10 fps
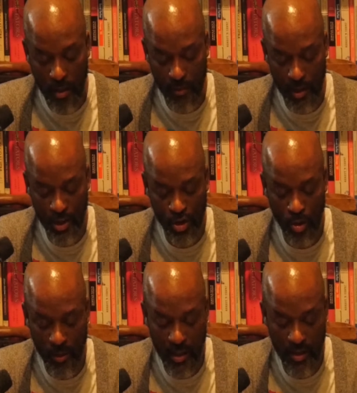
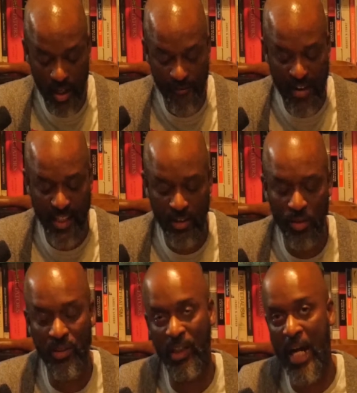historian Vasco
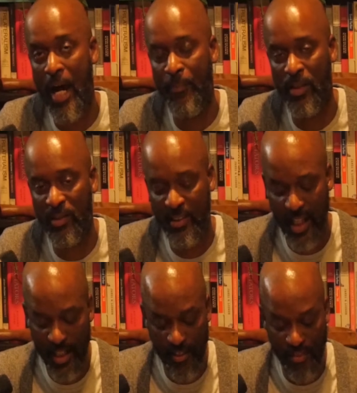da Gama
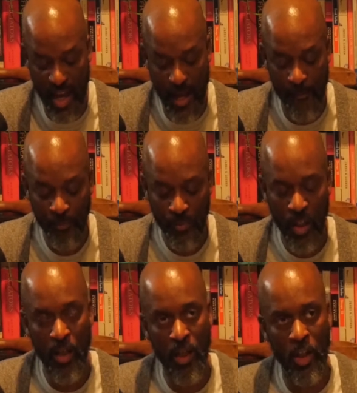stated that
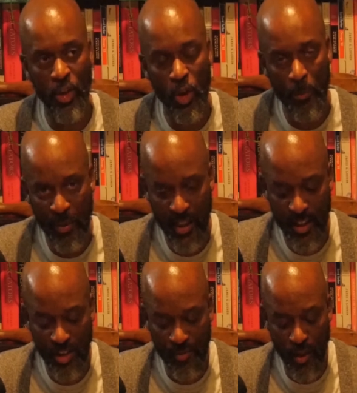
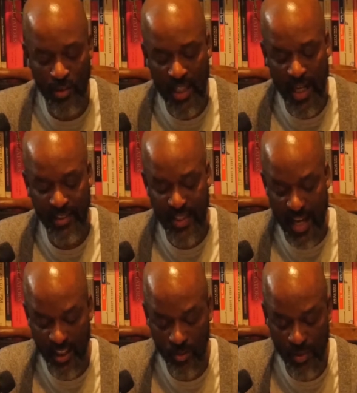Europeans' first
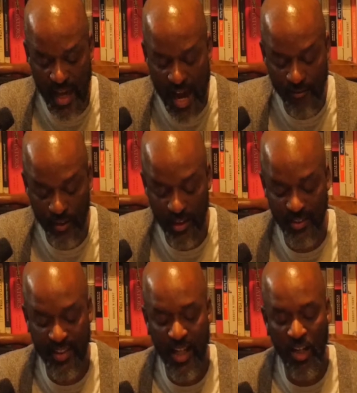contacts with Africans,
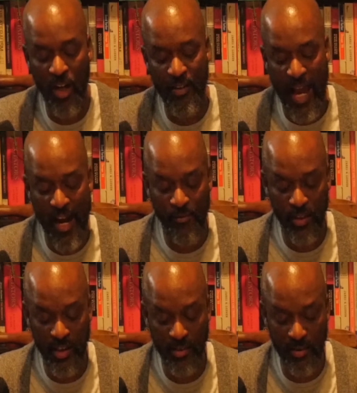they called
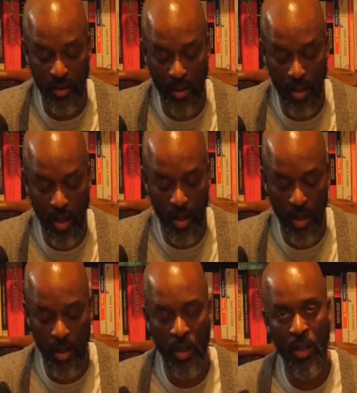Africans
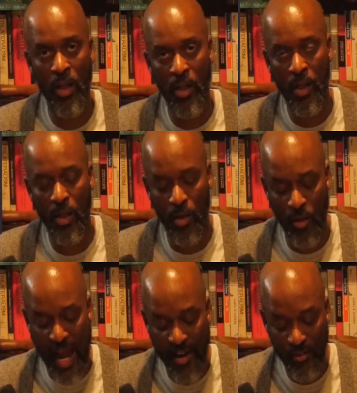or
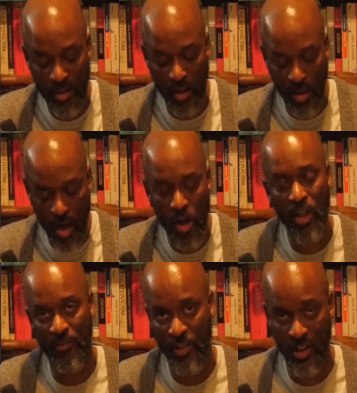Africa long
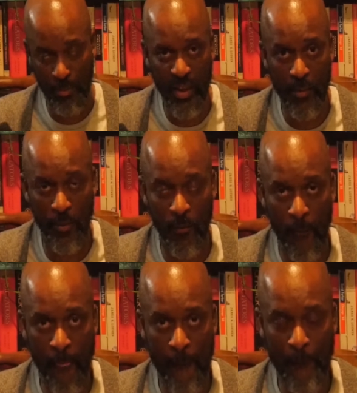of good people.
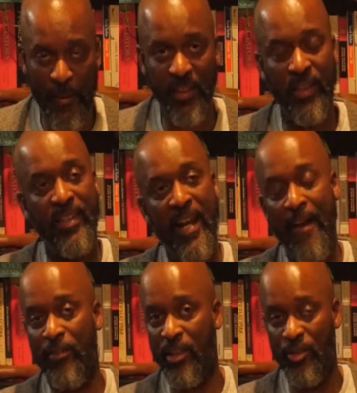They said that
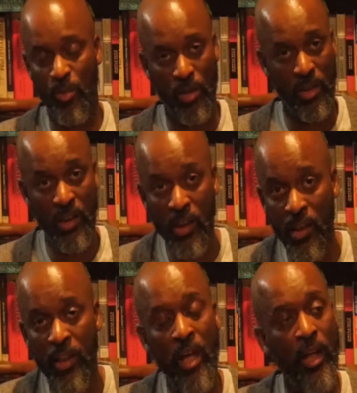Africans were
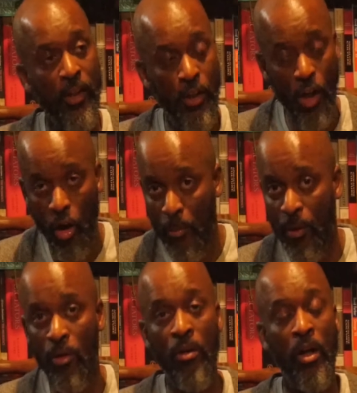good,
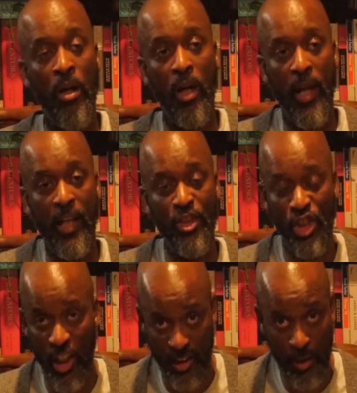noble, and
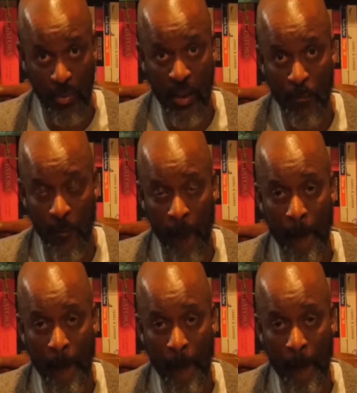just people.